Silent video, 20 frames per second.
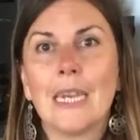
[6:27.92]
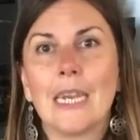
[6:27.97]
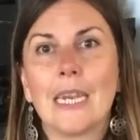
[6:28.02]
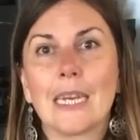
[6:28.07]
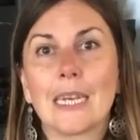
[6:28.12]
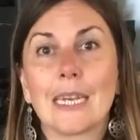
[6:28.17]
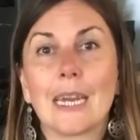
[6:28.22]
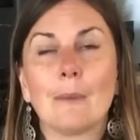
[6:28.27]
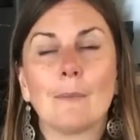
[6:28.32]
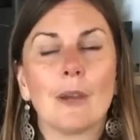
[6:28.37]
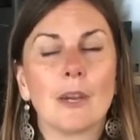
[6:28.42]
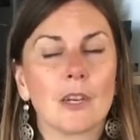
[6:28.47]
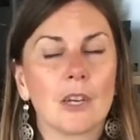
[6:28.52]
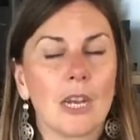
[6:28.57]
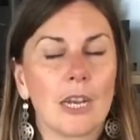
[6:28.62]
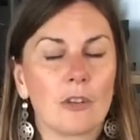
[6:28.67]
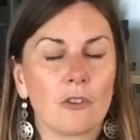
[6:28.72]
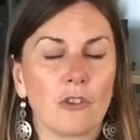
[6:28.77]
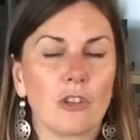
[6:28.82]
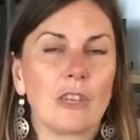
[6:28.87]
And I'm not
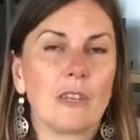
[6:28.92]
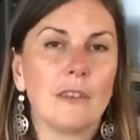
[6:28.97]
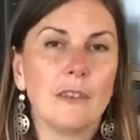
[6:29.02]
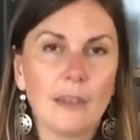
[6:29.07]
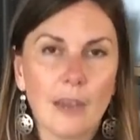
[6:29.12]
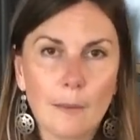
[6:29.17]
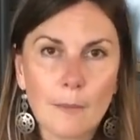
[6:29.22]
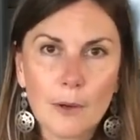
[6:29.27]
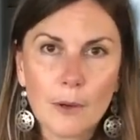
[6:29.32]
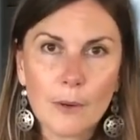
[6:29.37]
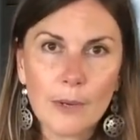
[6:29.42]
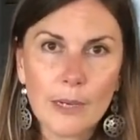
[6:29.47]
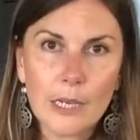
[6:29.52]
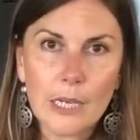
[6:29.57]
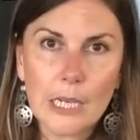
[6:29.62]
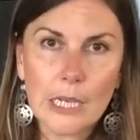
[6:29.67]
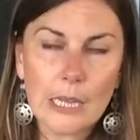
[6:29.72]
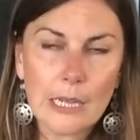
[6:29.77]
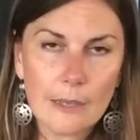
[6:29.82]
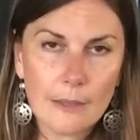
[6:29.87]
going to actually demo
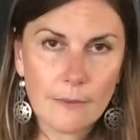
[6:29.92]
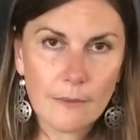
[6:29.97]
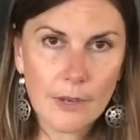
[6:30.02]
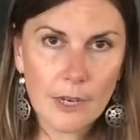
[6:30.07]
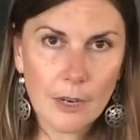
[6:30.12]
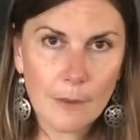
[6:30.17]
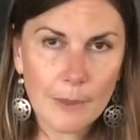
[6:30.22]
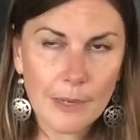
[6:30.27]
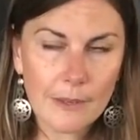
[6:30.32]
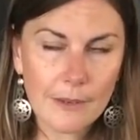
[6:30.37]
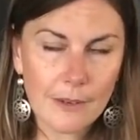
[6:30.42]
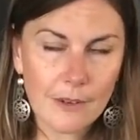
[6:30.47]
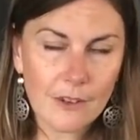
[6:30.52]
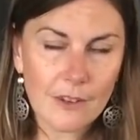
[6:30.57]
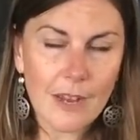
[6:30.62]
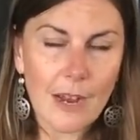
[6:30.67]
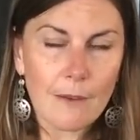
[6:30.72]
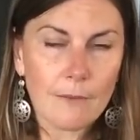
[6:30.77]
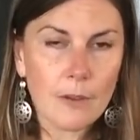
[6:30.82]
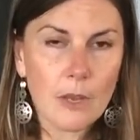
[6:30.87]
it in this video because I
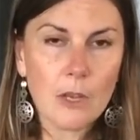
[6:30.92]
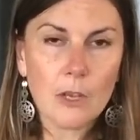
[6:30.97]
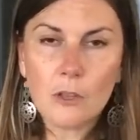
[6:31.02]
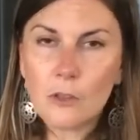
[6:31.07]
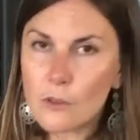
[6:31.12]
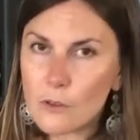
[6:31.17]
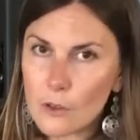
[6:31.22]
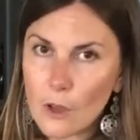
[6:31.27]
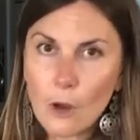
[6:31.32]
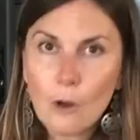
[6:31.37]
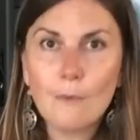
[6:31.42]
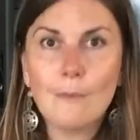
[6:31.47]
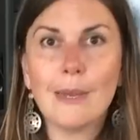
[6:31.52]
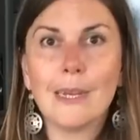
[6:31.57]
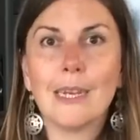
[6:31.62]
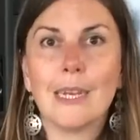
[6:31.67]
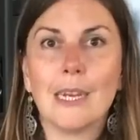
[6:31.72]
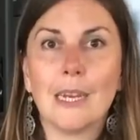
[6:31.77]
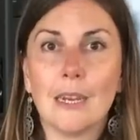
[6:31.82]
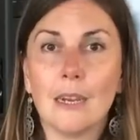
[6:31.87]
just have so
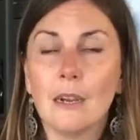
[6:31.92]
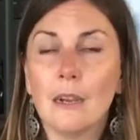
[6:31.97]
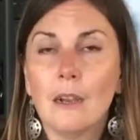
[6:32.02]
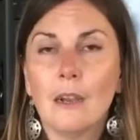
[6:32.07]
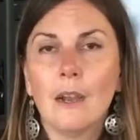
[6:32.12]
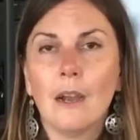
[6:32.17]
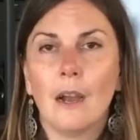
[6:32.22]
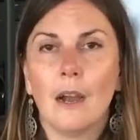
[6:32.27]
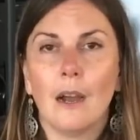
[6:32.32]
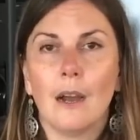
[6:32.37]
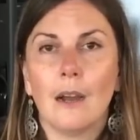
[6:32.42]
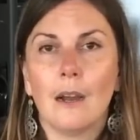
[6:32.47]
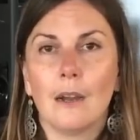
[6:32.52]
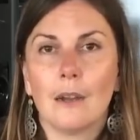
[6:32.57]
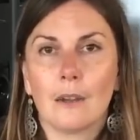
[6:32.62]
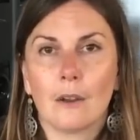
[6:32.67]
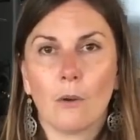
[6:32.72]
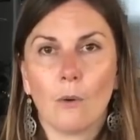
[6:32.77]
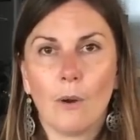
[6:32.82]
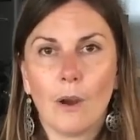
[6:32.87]
many uh,
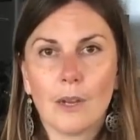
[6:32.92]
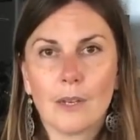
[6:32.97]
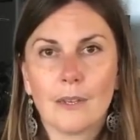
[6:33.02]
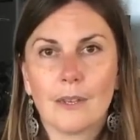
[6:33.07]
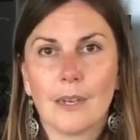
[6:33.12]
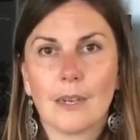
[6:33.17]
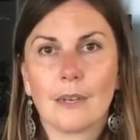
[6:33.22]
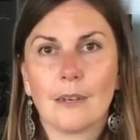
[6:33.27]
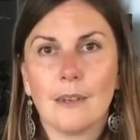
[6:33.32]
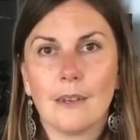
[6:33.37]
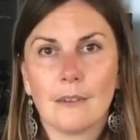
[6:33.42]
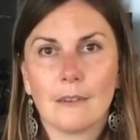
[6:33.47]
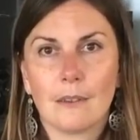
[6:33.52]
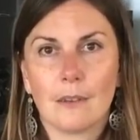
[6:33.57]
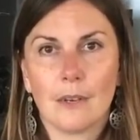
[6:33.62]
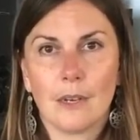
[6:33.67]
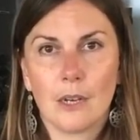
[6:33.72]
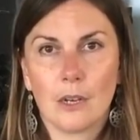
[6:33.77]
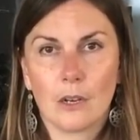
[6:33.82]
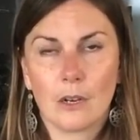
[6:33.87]
quad techniques
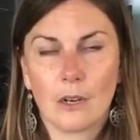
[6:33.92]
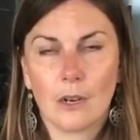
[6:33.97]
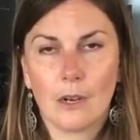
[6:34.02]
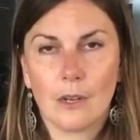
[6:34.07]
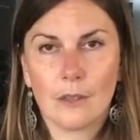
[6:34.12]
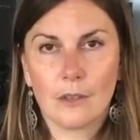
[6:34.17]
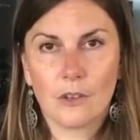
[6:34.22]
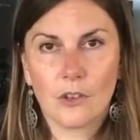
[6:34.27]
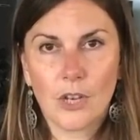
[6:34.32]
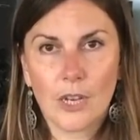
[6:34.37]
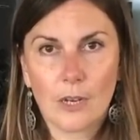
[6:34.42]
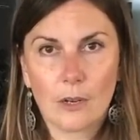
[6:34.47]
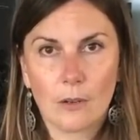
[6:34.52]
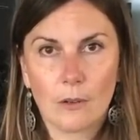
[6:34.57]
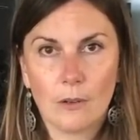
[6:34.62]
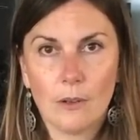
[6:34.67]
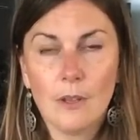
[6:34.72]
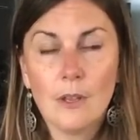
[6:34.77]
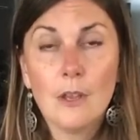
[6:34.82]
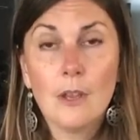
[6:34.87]
here on the
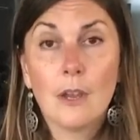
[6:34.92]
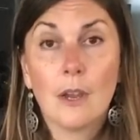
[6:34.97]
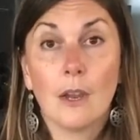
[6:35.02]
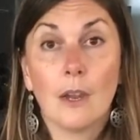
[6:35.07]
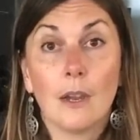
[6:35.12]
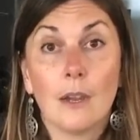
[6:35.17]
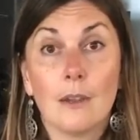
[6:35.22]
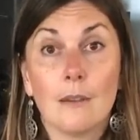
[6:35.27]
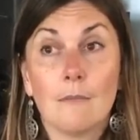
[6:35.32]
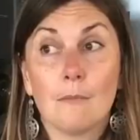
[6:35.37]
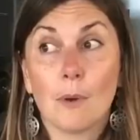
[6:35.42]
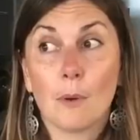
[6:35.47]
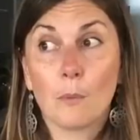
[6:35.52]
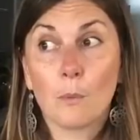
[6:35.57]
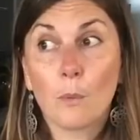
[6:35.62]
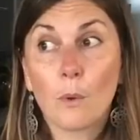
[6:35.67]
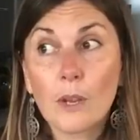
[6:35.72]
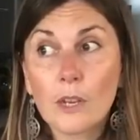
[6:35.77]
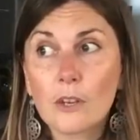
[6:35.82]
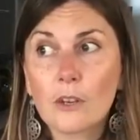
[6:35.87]
channel. Uh, but
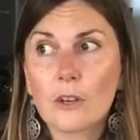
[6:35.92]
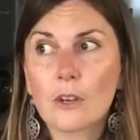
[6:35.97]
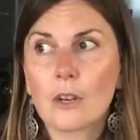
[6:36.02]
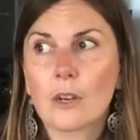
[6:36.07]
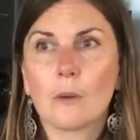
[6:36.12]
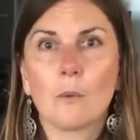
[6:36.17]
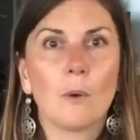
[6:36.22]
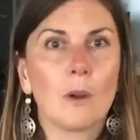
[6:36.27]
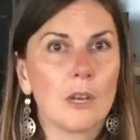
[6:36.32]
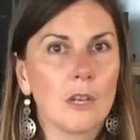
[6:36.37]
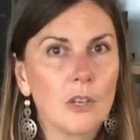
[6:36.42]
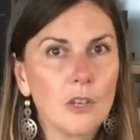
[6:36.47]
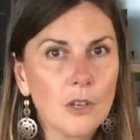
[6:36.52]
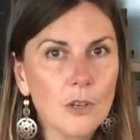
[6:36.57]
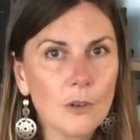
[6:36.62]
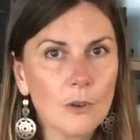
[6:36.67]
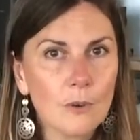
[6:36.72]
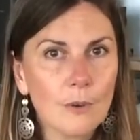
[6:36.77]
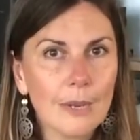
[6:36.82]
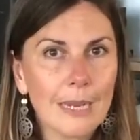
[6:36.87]
what you're going to want to
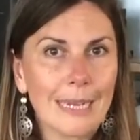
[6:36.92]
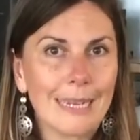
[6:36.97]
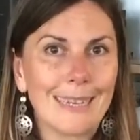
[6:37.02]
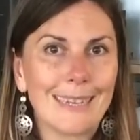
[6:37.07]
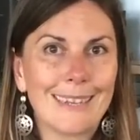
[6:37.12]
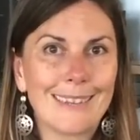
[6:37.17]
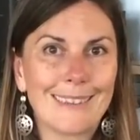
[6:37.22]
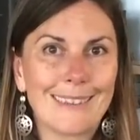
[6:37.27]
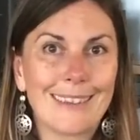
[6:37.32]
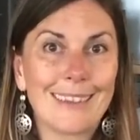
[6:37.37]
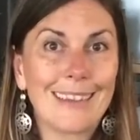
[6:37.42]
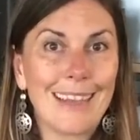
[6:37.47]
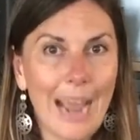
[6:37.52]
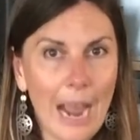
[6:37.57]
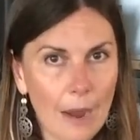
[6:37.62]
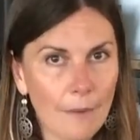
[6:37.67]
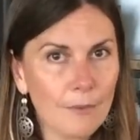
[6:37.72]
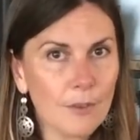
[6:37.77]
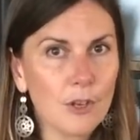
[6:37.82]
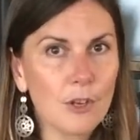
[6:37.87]
do is,
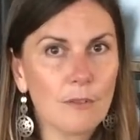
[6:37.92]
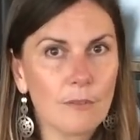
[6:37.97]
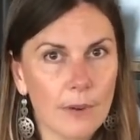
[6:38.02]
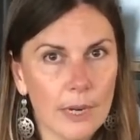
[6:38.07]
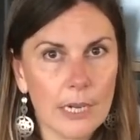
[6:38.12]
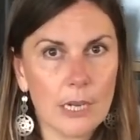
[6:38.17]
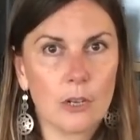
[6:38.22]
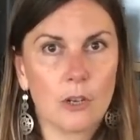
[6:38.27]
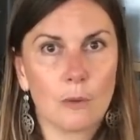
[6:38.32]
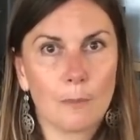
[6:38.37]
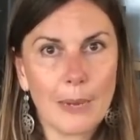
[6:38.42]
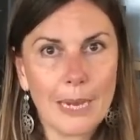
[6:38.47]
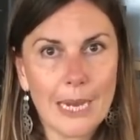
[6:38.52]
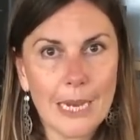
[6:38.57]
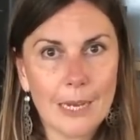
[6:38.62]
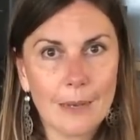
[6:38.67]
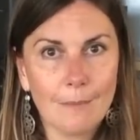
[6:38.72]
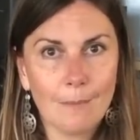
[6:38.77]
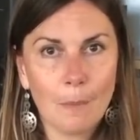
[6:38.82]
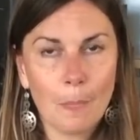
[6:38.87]
after you've rated your
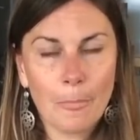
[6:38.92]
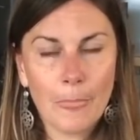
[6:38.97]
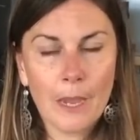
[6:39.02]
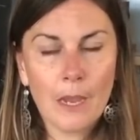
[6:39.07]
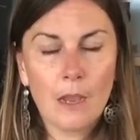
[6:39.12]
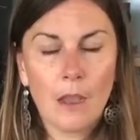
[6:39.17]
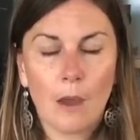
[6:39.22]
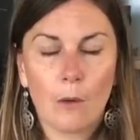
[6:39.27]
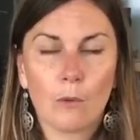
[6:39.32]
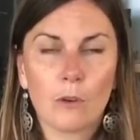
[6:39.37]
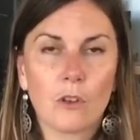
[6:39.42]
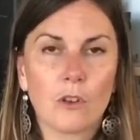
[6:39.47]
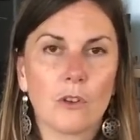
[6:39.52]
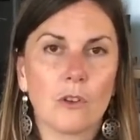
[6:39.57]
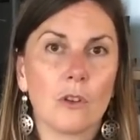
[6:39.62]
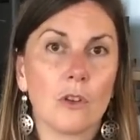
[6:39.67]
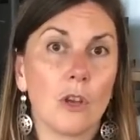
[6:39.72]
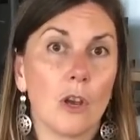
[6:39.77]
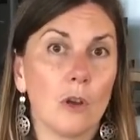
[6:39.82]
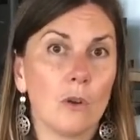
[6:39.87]
pain, I want you
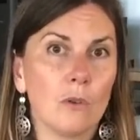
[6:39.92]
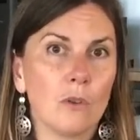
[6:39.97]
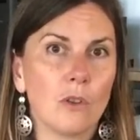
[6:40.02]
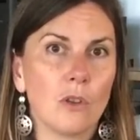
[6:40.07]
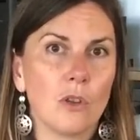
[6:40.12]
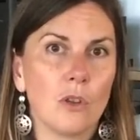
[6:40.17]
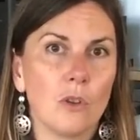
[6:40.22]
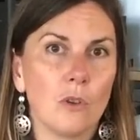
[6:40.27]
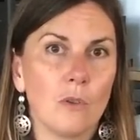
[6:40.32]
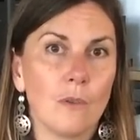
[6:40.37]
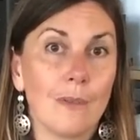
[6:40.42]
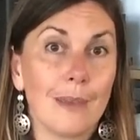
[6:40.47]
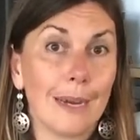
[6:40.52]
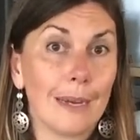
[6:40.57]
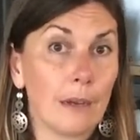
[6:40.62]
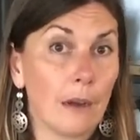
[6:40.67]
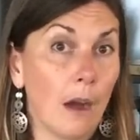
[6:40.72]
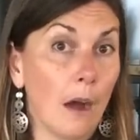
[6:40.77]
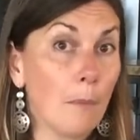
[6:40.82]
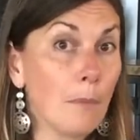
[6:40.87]
to go to
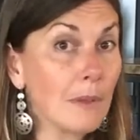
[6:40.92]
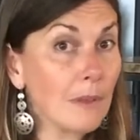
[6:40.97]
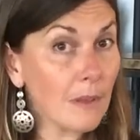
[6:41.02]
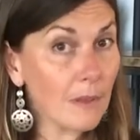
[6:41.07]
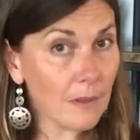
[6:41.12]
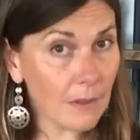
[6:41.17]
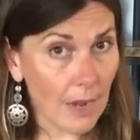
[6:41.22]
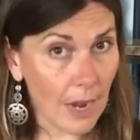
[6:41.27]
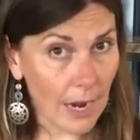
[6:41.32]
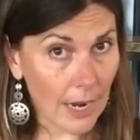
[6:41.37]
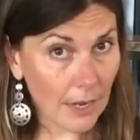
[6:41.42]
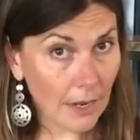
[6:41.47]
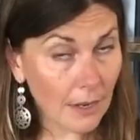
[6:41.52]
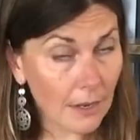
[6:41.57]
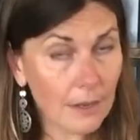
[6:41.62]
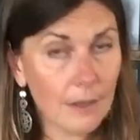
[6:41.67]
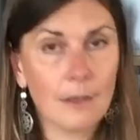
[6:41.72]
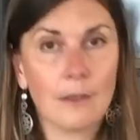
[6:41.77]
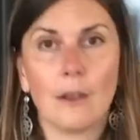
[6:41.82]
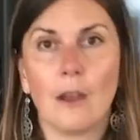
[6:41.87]
that opposite side
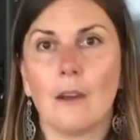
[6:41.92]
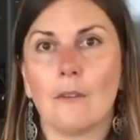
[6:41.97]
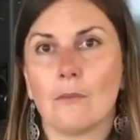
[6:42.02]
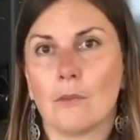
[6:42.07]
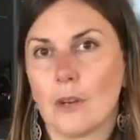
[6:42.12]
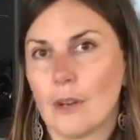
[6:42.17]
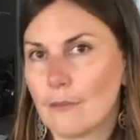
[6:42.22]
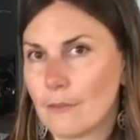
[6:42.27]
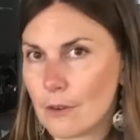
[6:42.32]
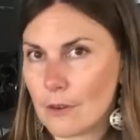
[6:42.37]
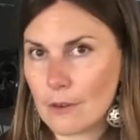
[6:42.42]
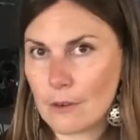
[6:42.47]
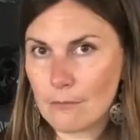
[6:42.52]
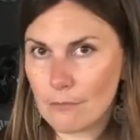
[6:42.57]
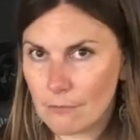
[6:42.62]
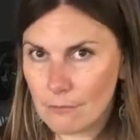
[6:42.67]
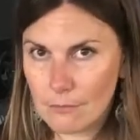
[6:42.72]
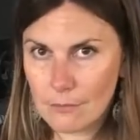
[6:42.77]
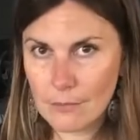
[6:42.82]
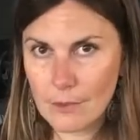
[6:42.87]
of whatever